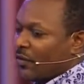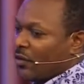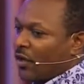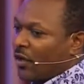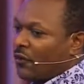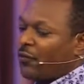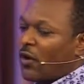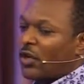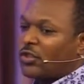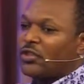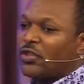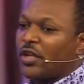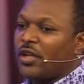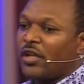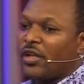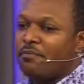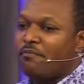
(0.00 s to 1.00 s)

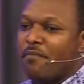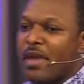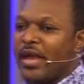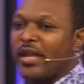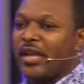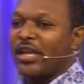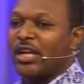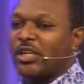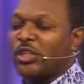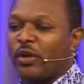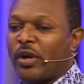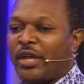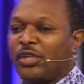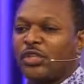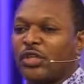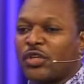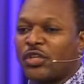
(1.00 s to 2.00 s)
Unfortunately, many are
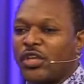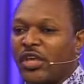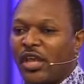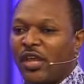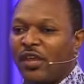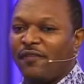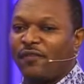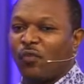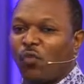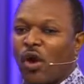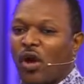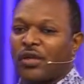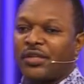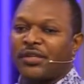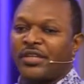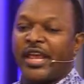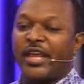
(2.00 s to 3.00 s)
trying to give
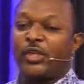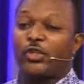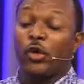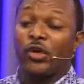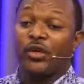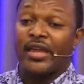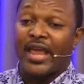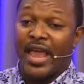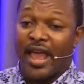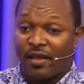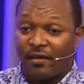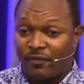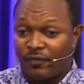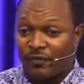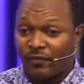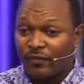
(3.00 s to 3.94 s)
what they don't have.